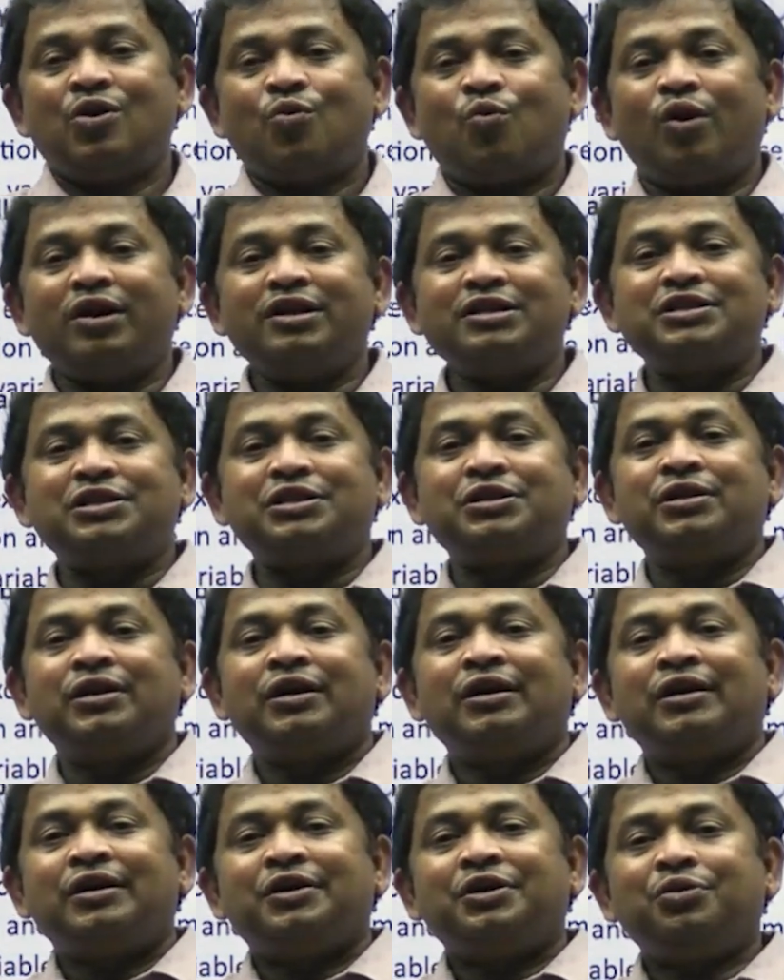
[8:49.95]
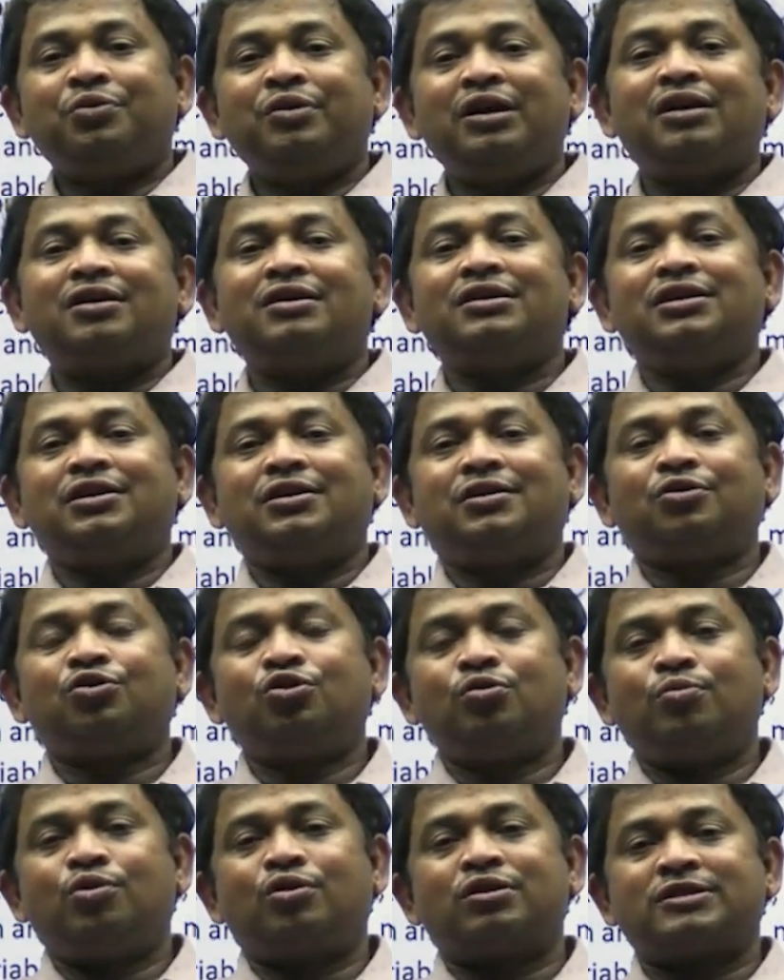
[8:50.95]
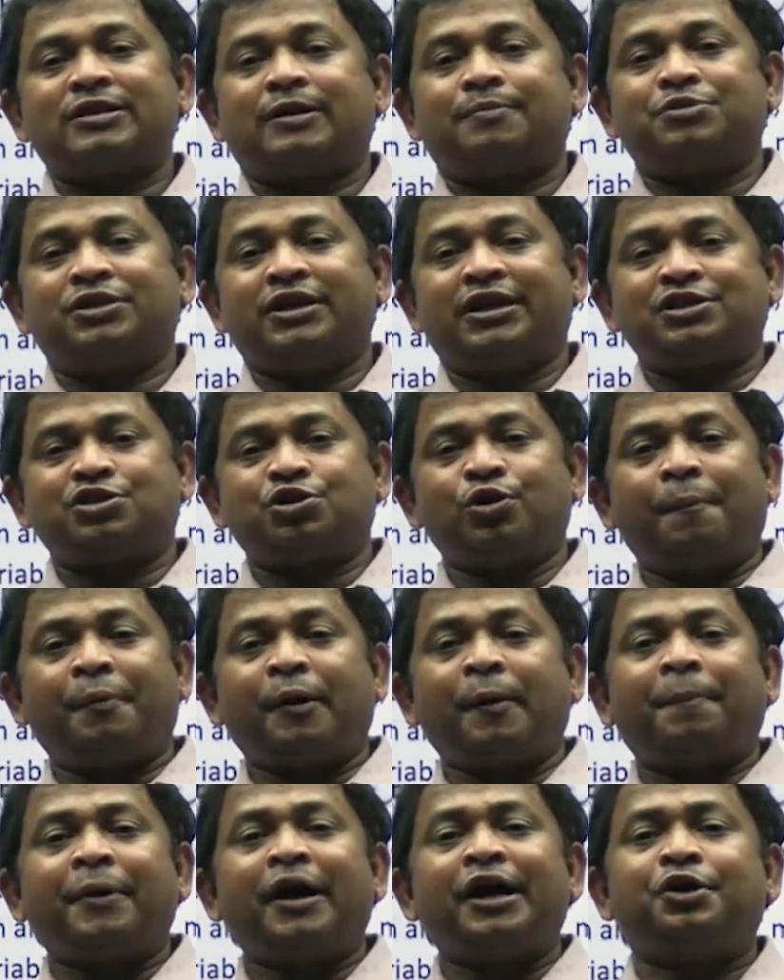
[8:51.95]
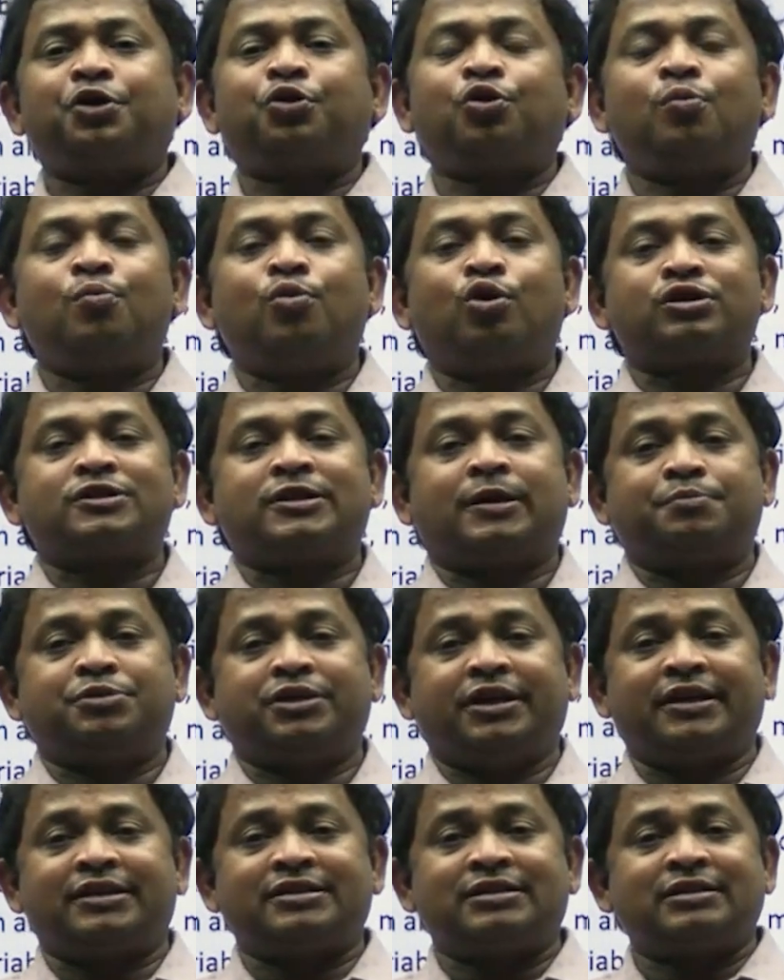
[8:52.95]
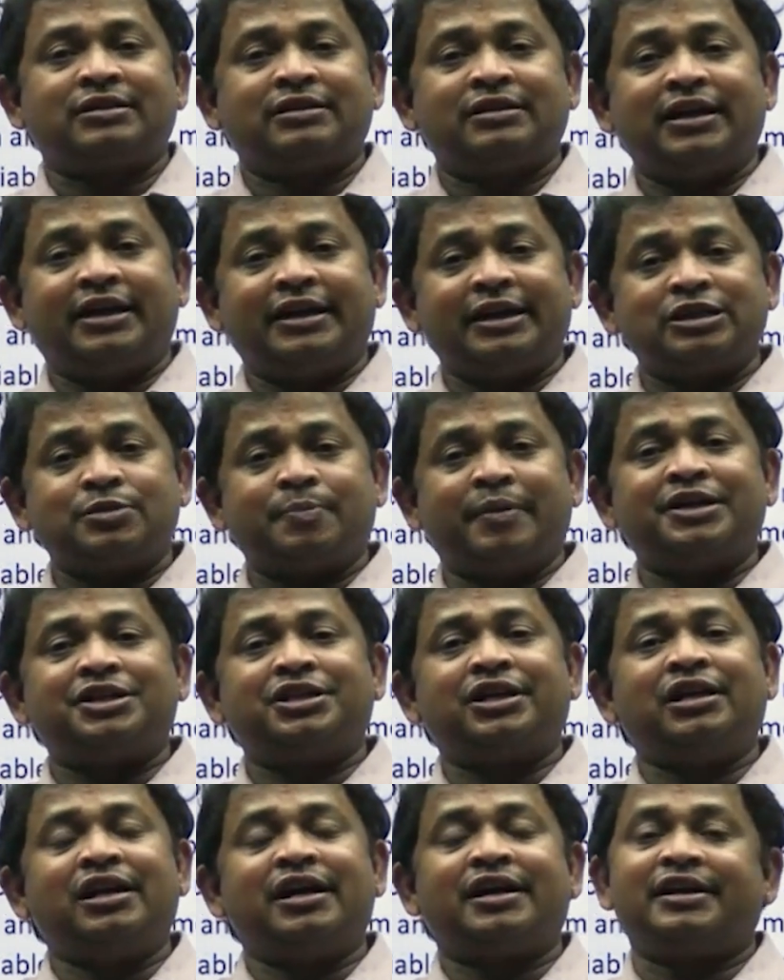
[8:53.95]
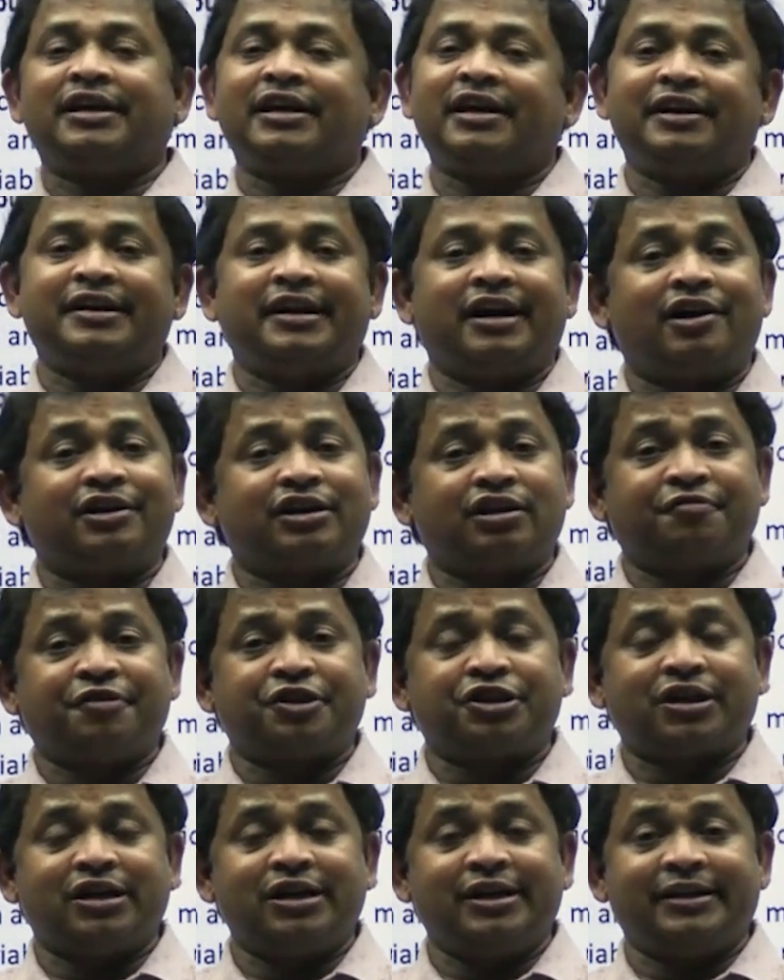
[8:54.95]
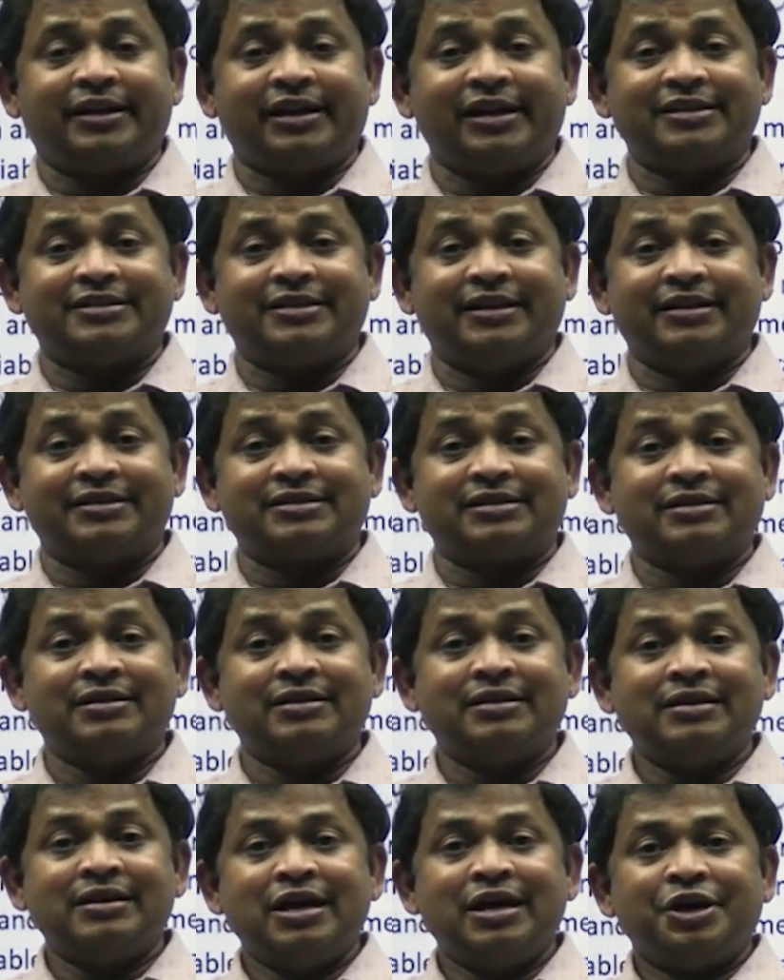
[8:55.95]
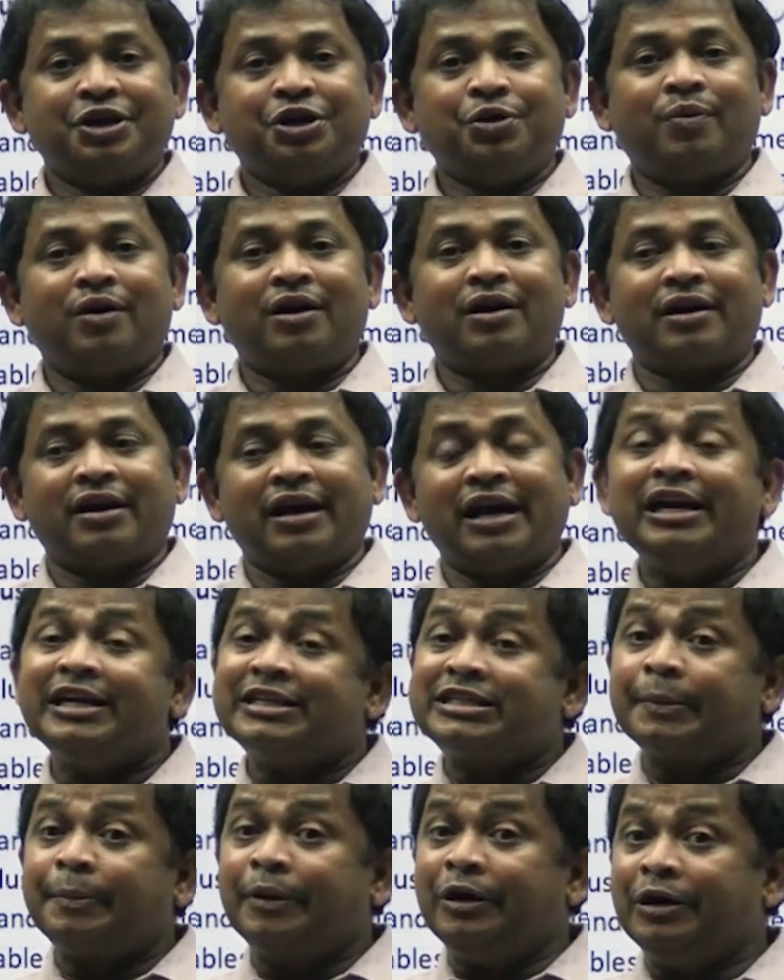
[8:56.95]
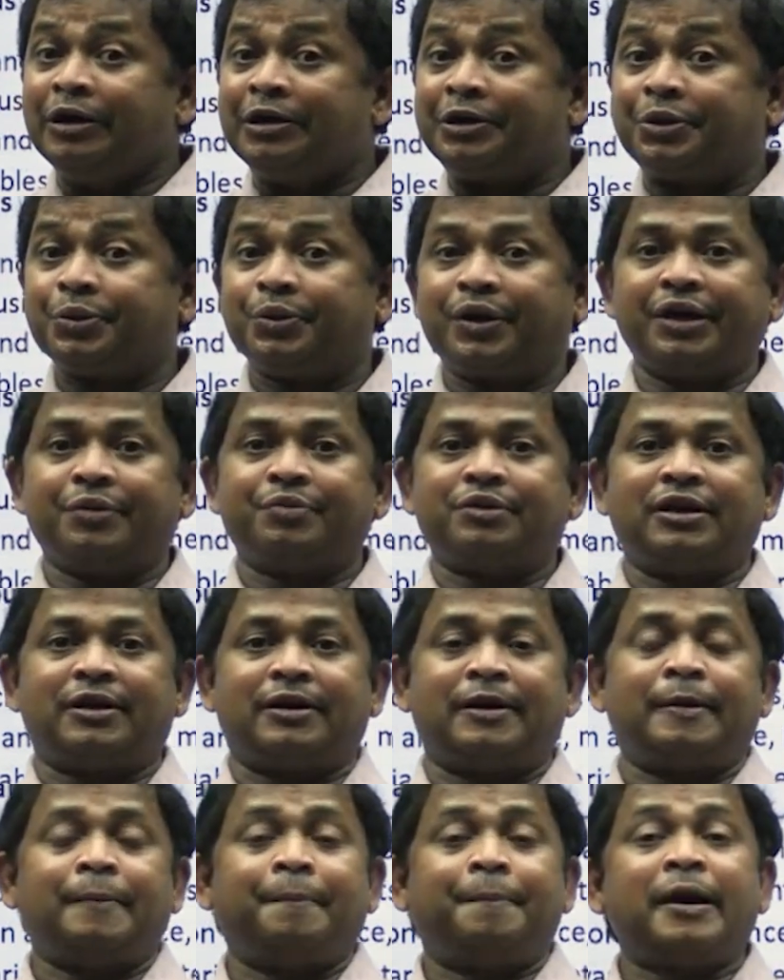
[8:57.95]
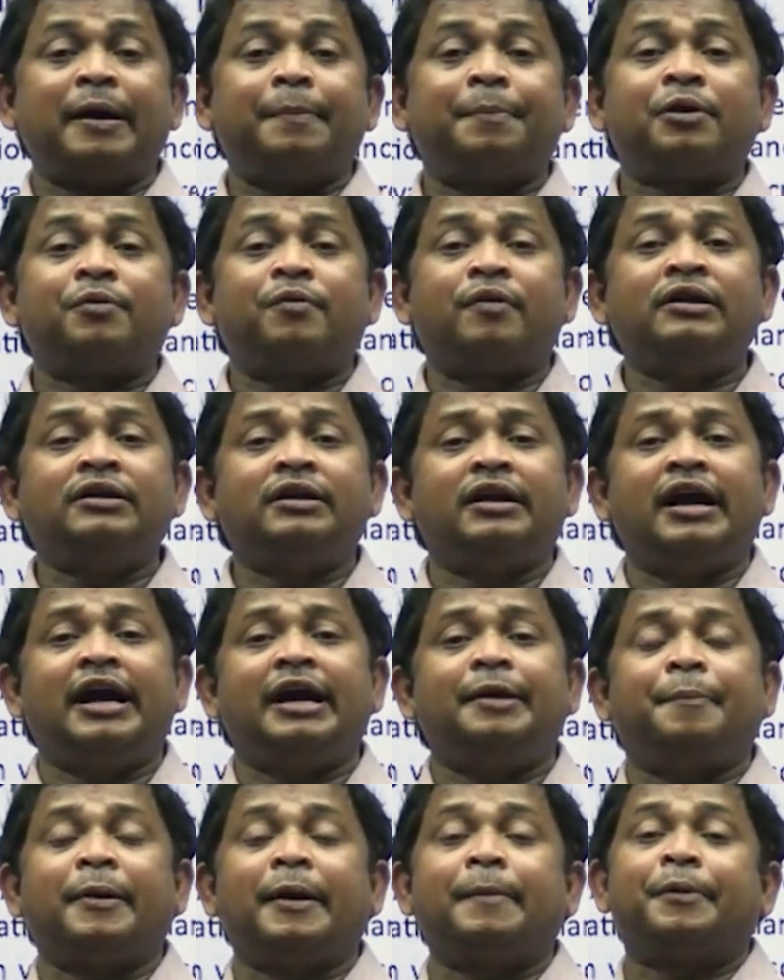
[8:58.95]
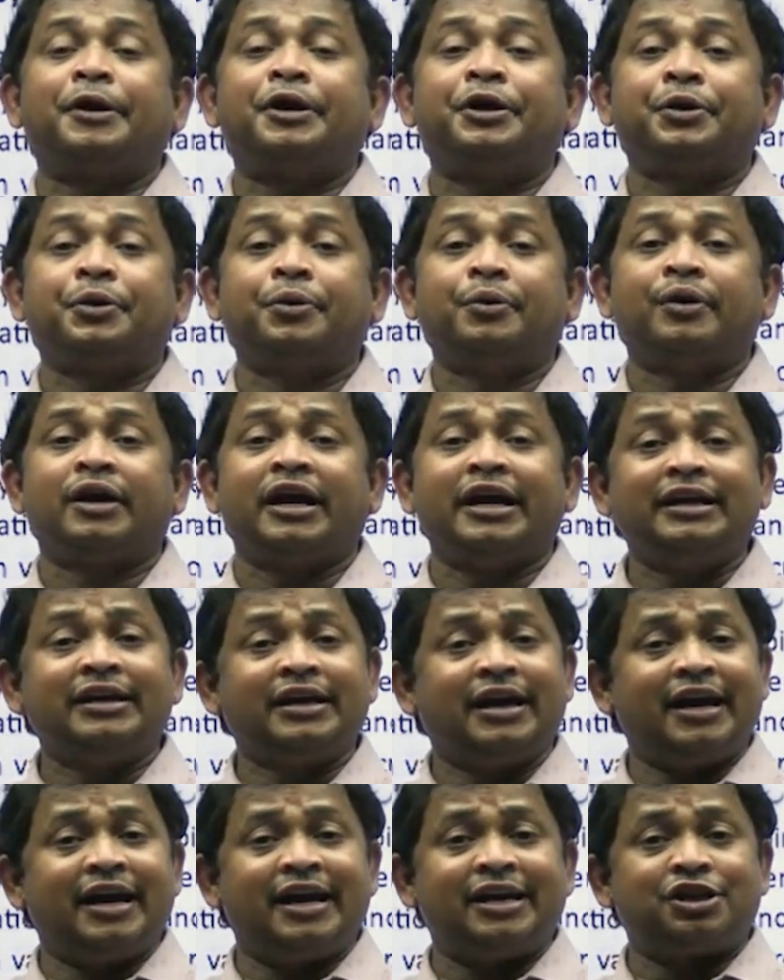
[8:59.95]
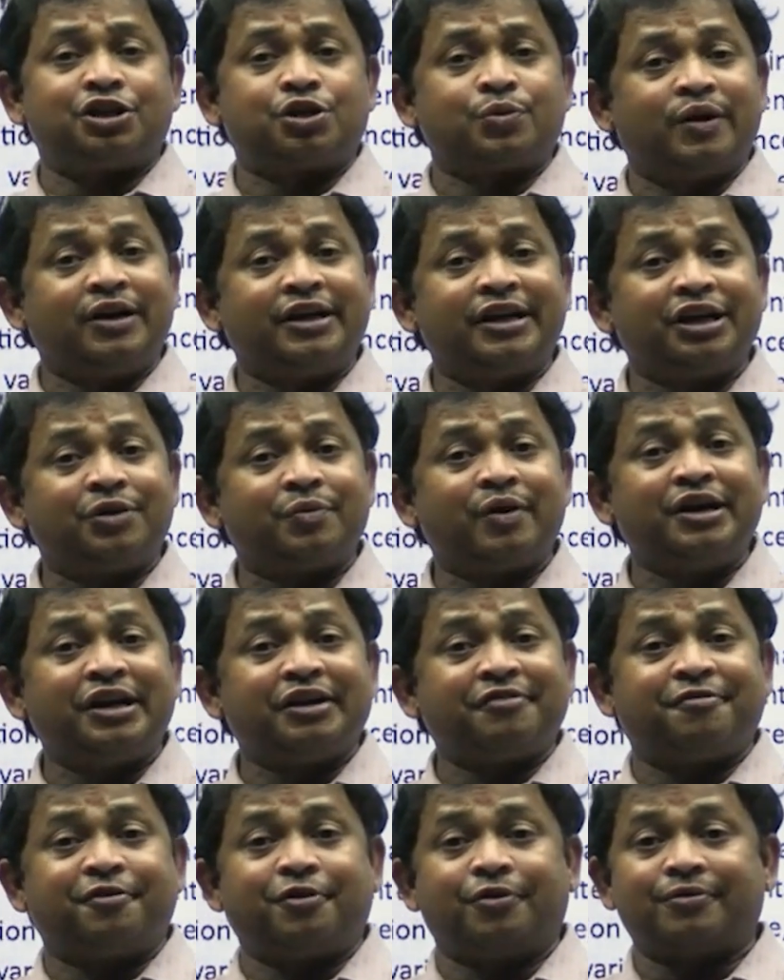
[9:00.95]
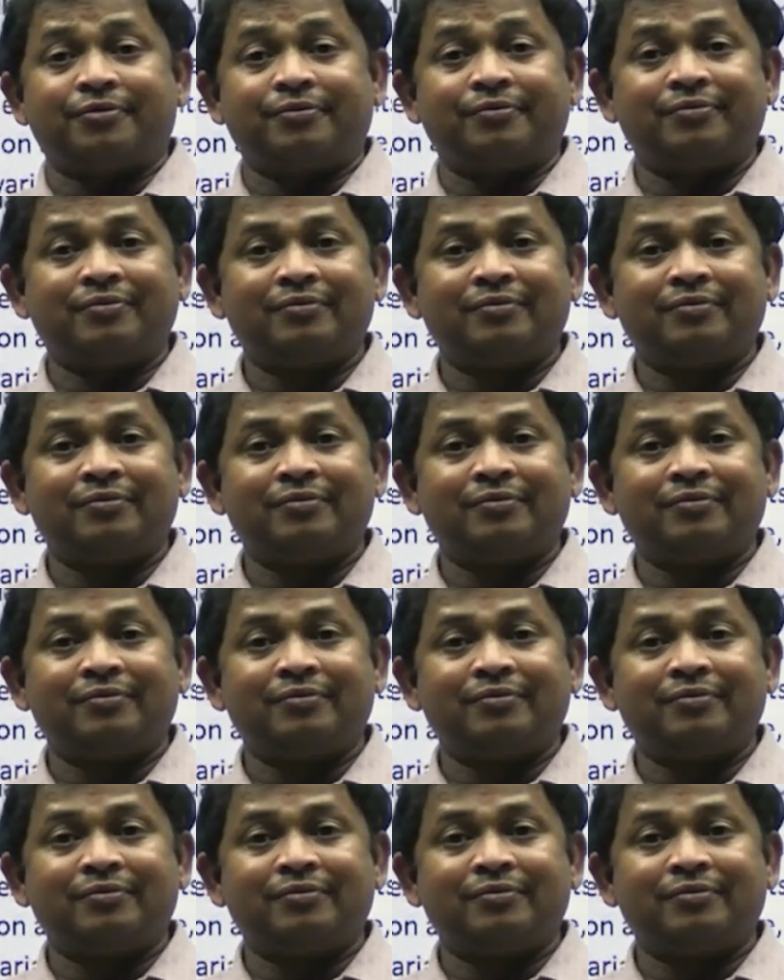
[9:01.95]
Once you learn 2 more subjects, you prepare 2 more subjects, that is machine learning and artificial intelligence, you are eligible to give the paper 1 and paper 2 in GATE 2024.